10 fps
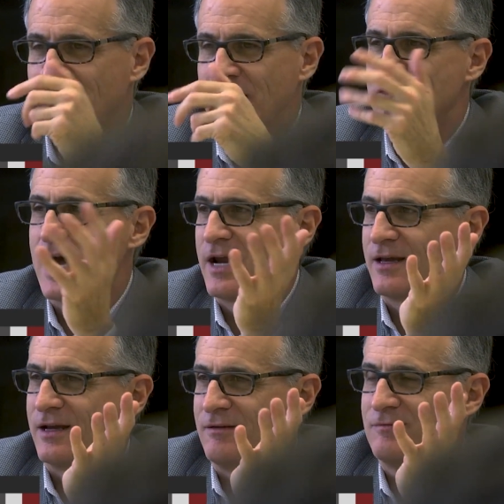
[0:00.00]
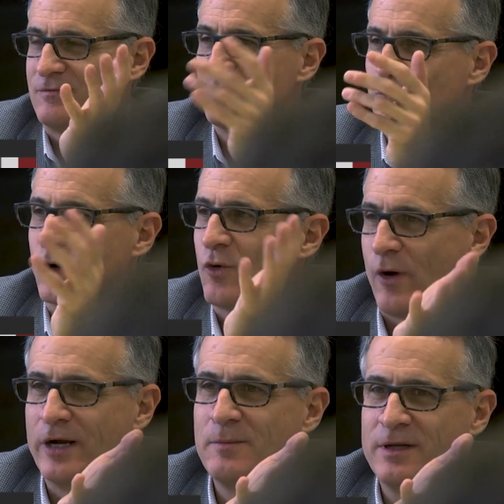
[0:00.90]
it's not a
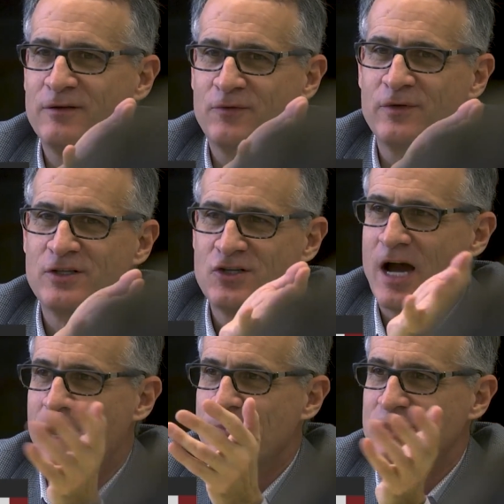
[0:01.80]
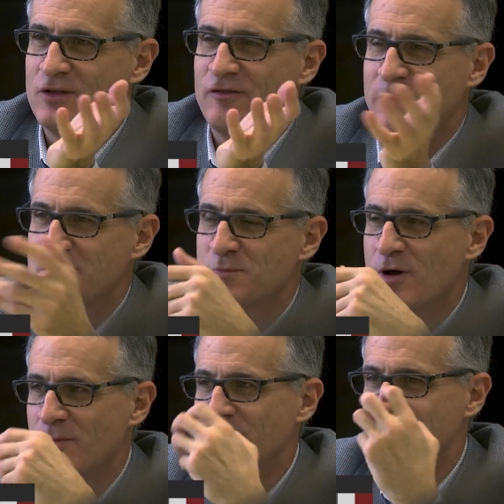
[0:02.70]
requirement for the job that you love
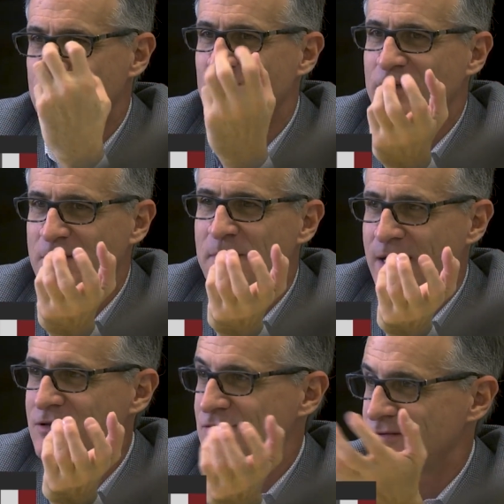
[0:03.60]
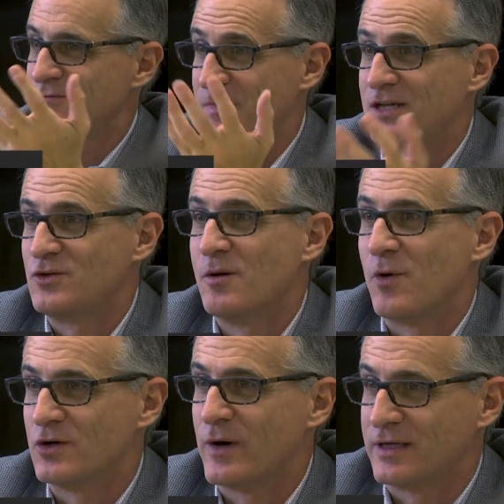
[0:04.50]
baseball, but certainly makes you a
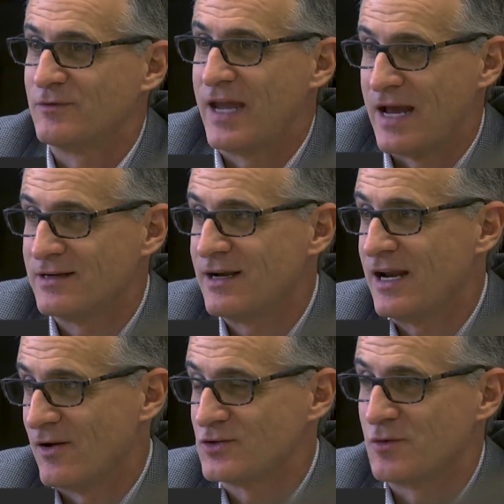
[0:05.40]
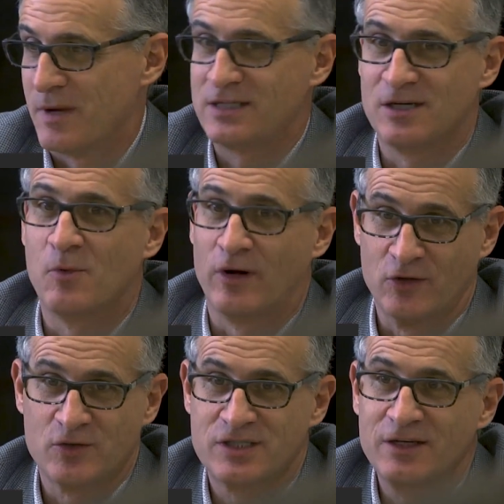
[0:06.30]
more attractive candidate, and also makes it more
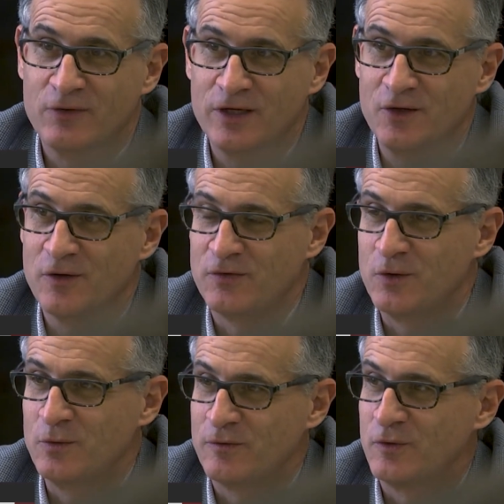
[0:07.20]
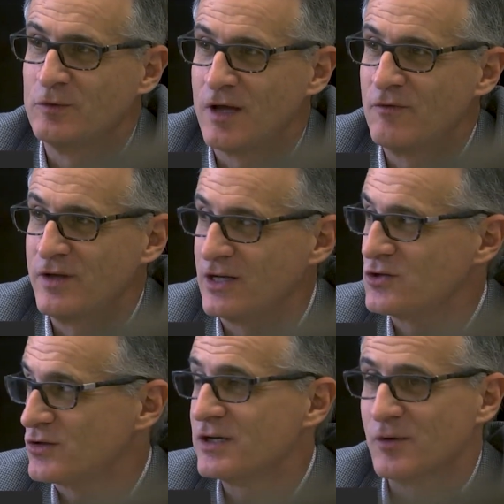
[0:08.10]
interesting for you. If you love the
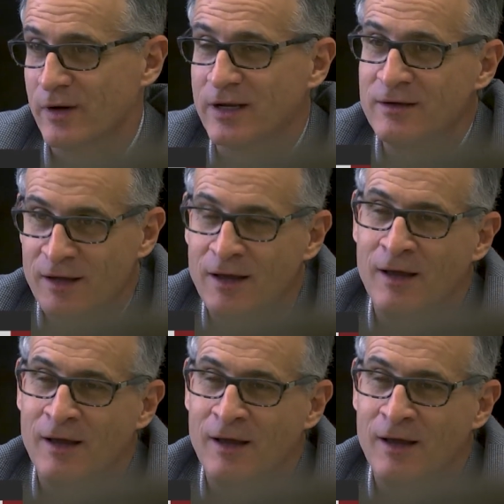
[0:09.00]
industry you're in,